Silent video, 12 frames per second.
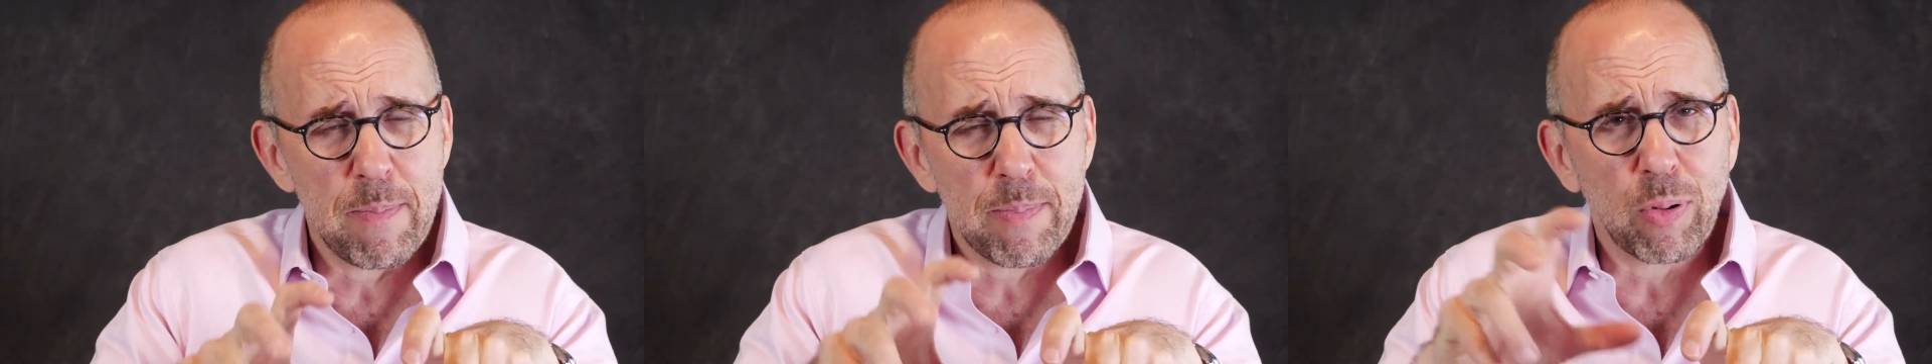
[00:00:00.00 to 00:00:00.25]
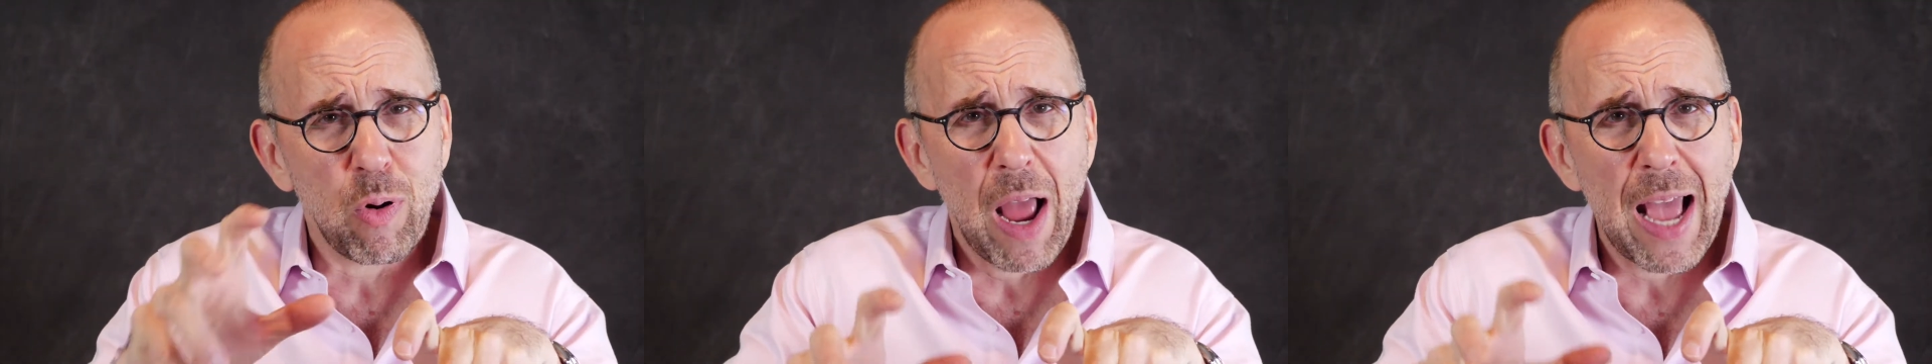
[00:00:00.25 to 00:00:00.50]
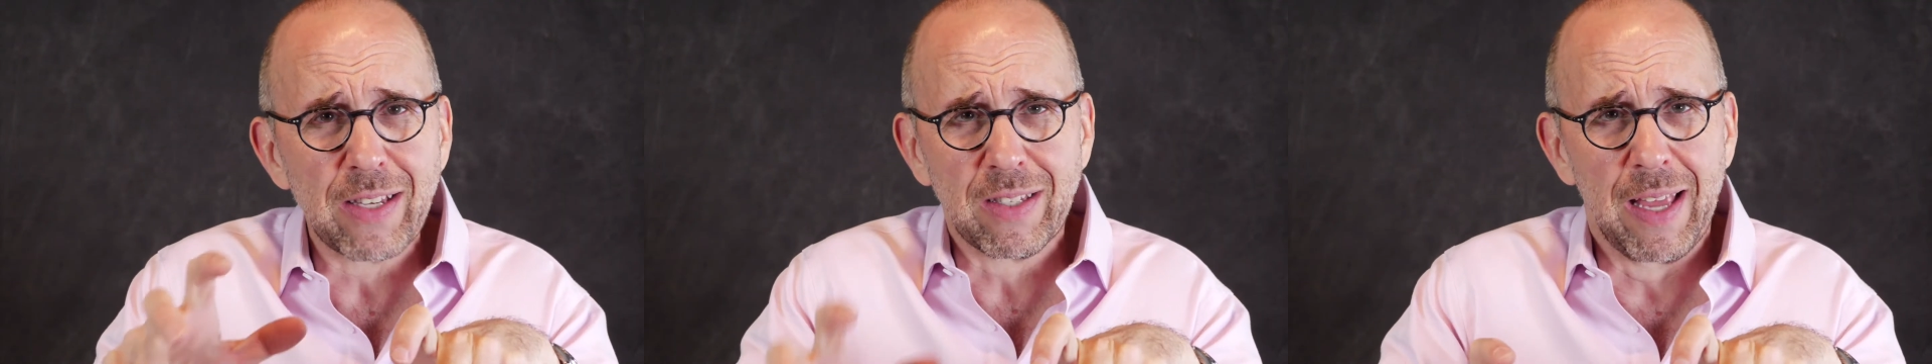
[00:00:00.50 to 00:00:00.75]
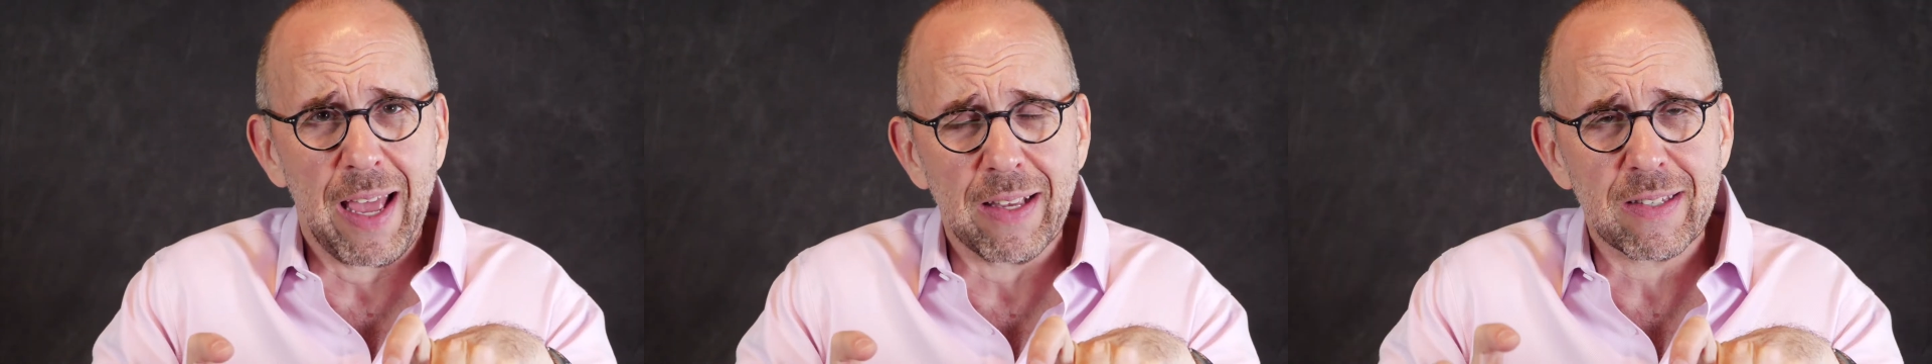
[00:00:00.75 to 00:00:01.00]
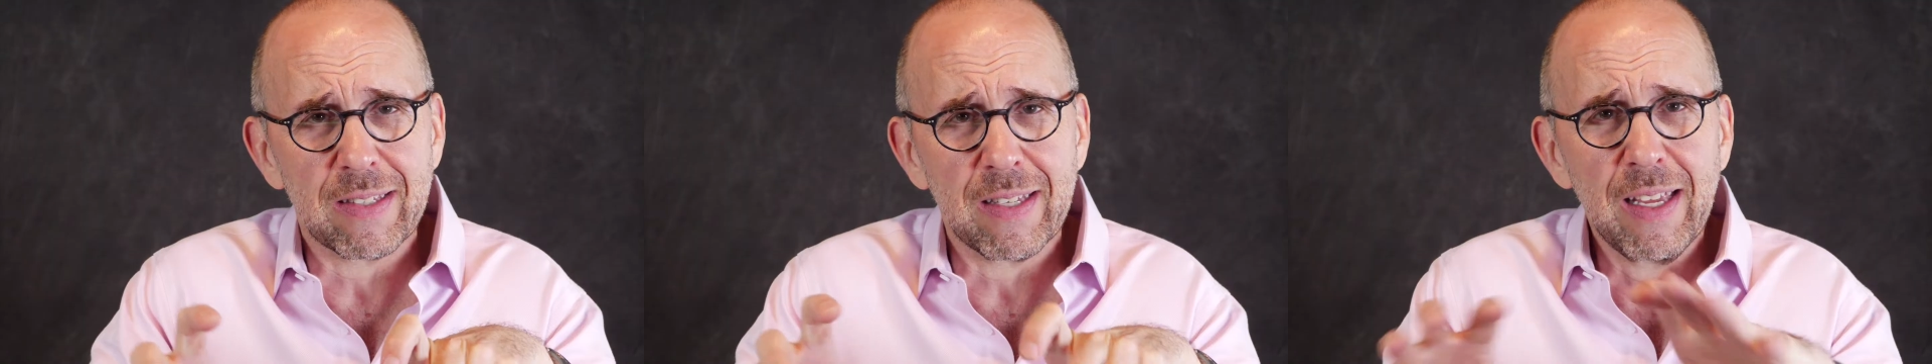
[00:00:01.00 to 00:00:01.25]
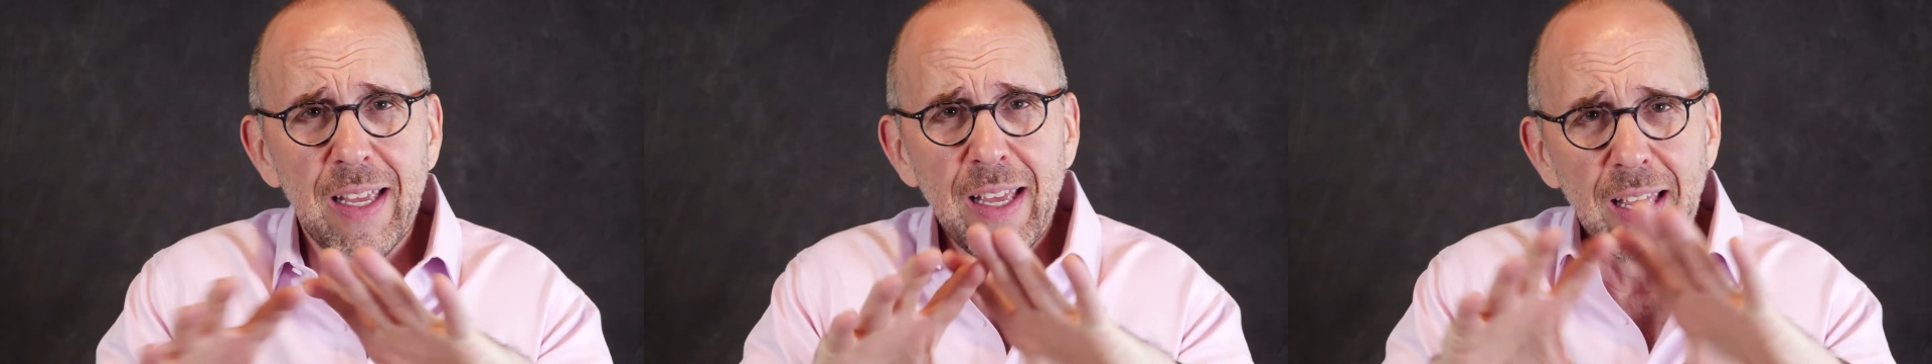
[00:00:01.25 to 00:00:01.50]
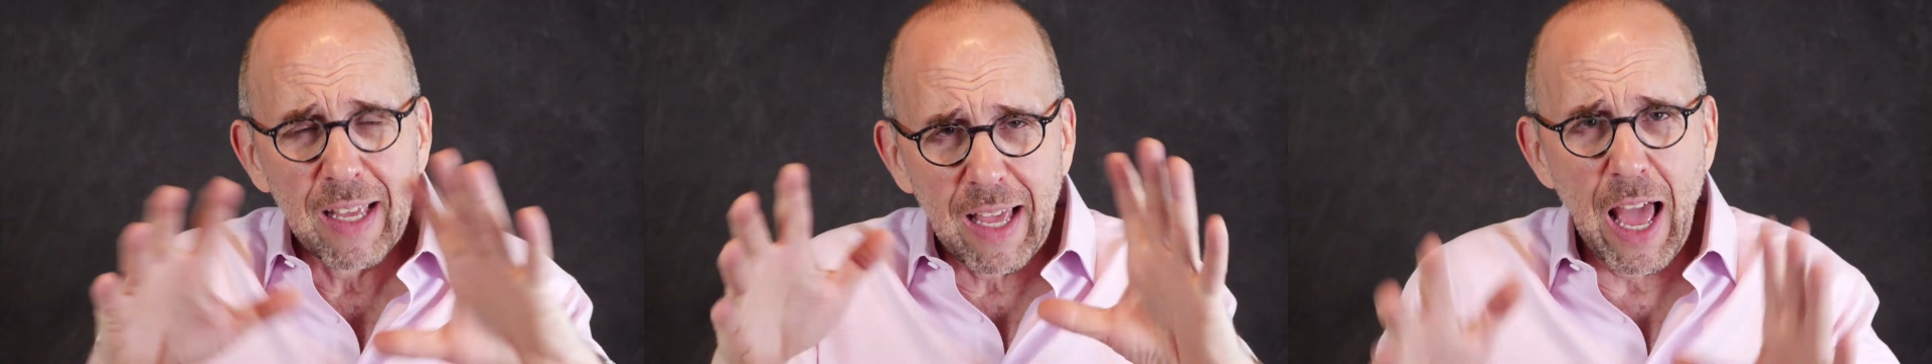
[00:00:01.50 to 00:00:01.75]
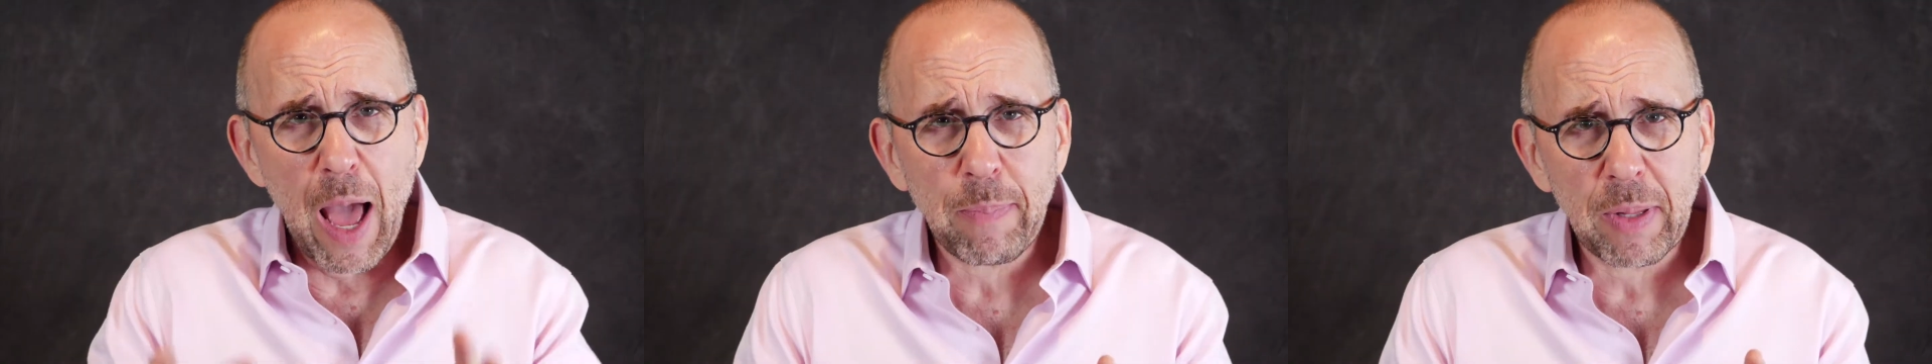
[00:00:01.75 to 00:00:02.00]
process
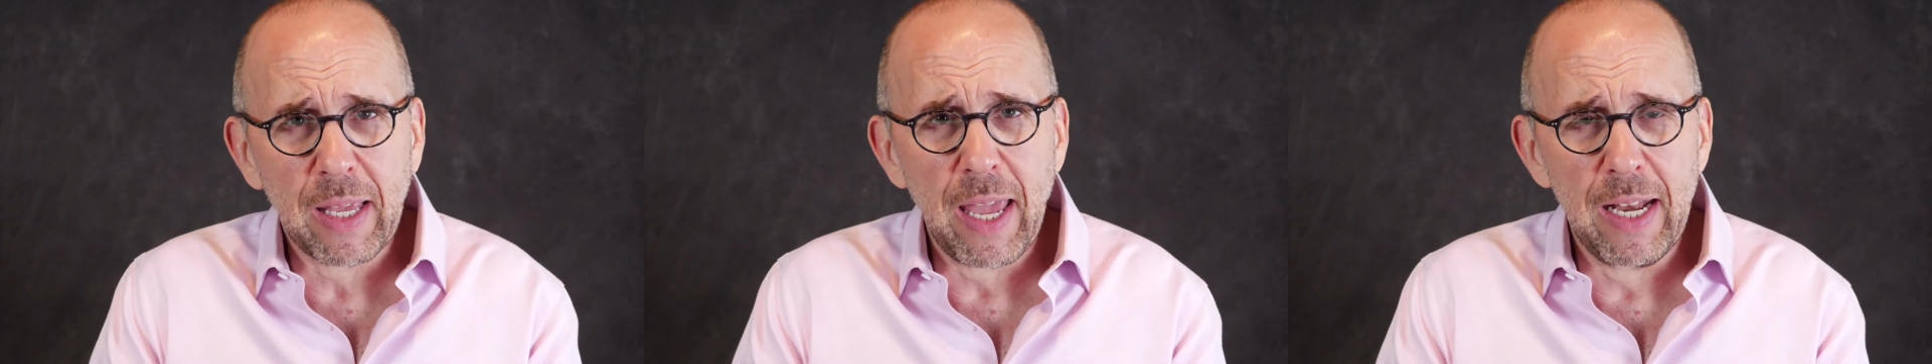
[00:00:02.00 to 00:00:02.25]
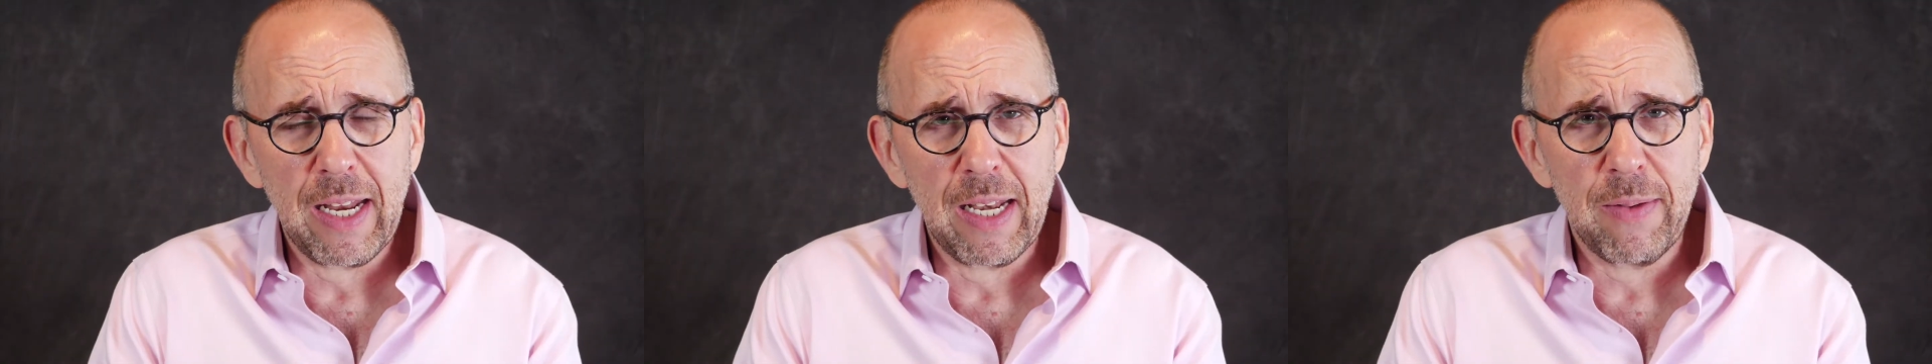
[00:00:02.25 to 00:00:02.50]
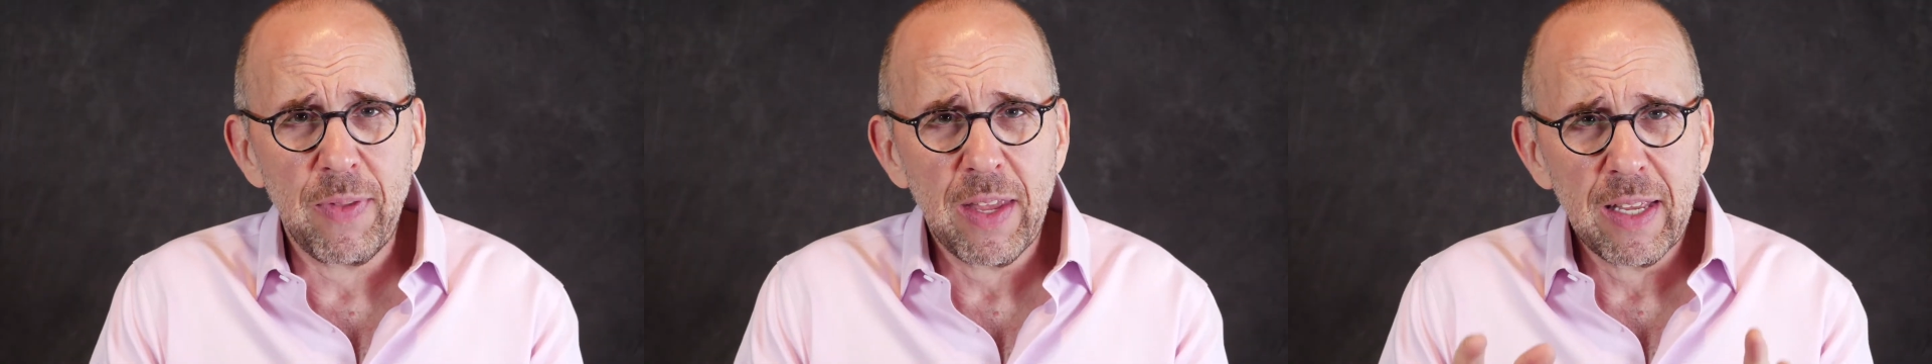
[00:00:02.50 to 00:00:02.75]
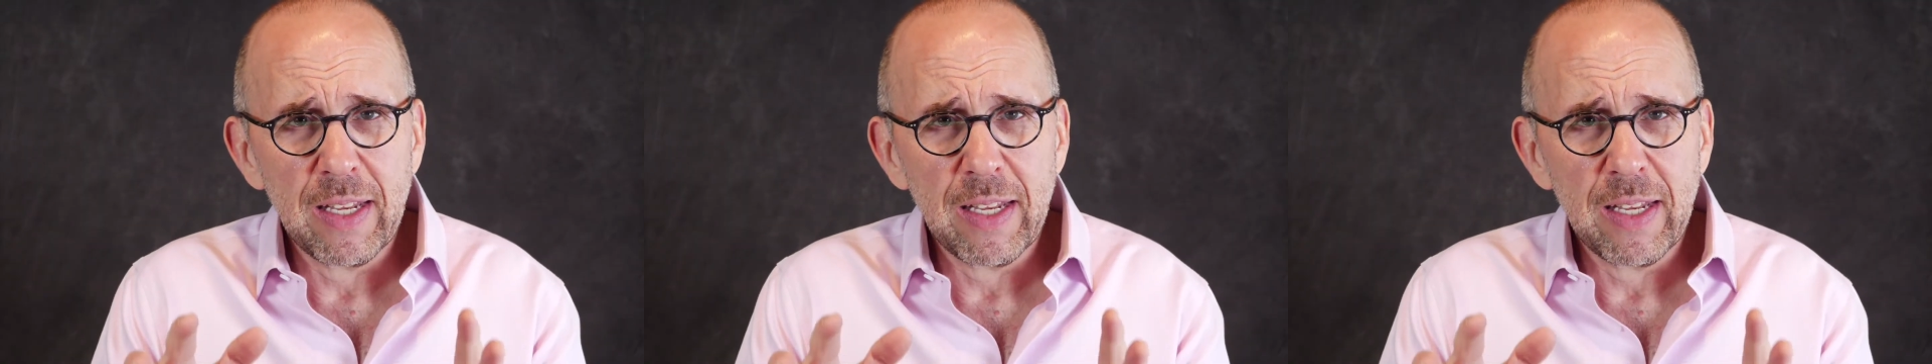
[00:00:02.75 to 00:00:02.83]
complicated